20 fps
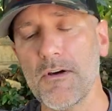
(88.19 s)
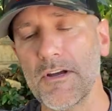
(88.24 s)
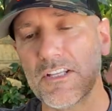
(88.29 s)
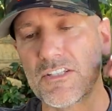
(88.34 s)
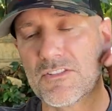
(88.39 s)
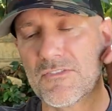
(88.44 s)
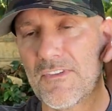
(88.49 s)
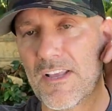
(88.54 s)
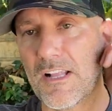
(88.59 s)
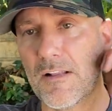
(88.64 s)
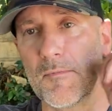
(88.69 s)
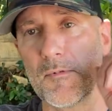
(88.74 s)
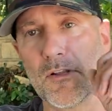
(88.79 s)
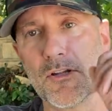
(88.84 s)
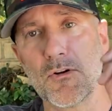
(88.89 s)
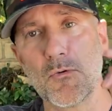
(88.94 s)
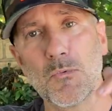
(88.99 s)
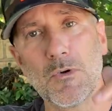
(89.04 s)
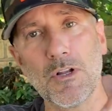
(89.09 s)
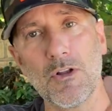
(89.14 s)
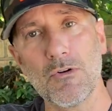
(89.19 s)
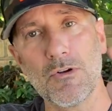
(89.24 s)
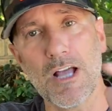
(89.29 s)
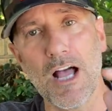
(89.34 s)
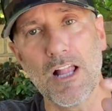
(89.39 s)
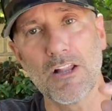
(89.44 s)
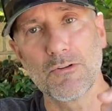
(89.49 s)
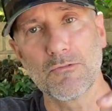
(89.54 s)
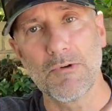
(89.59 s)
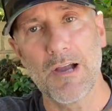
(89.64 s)
It's available in a willow
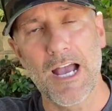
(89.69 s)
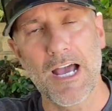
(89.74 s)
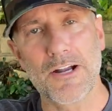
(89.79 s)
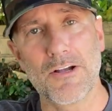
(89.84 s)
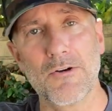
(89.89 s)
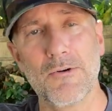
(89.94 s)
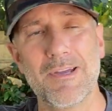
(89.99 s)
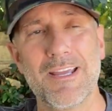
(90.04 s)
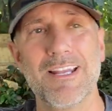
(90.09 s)
Colorado,